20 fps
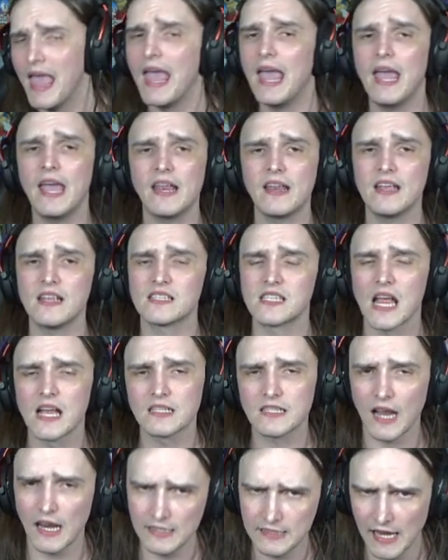It is
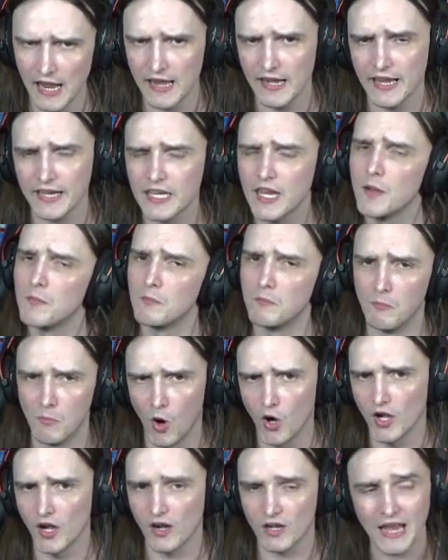Titanic
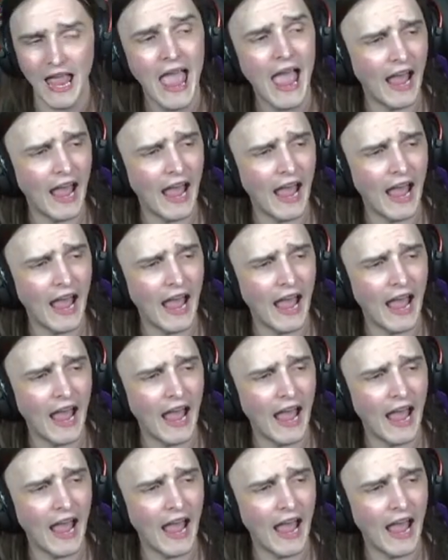Monarch.